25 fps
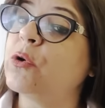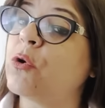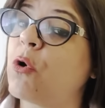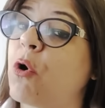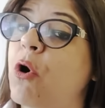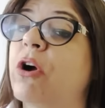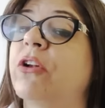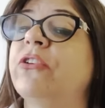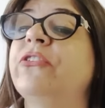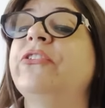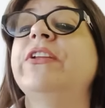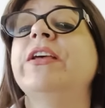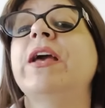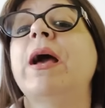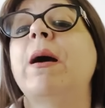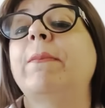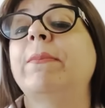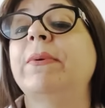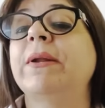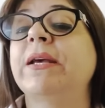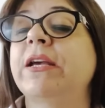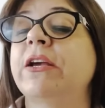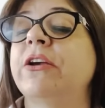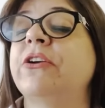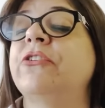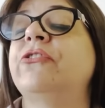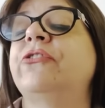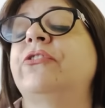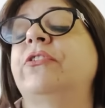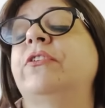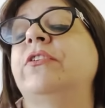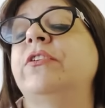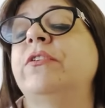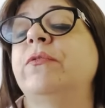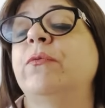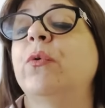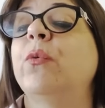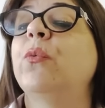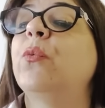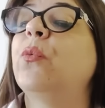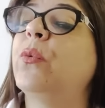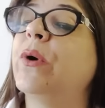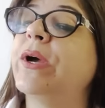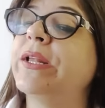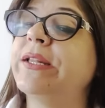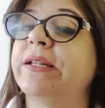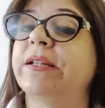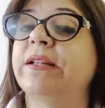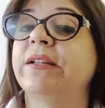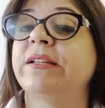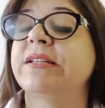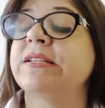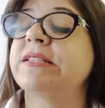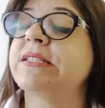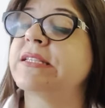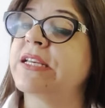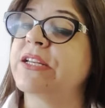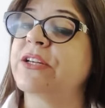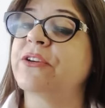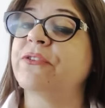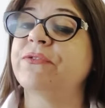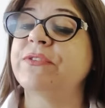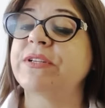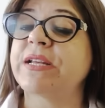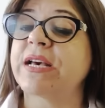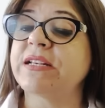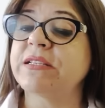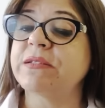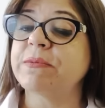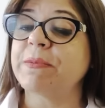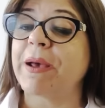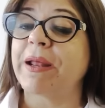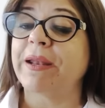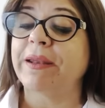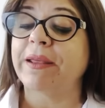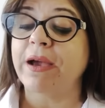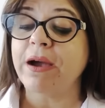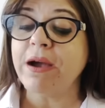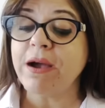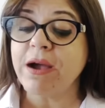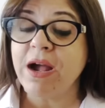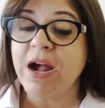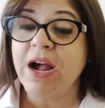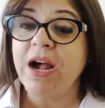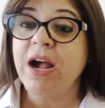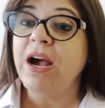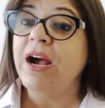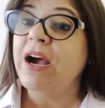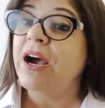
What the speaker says: lodge the application with the state of Tasmania,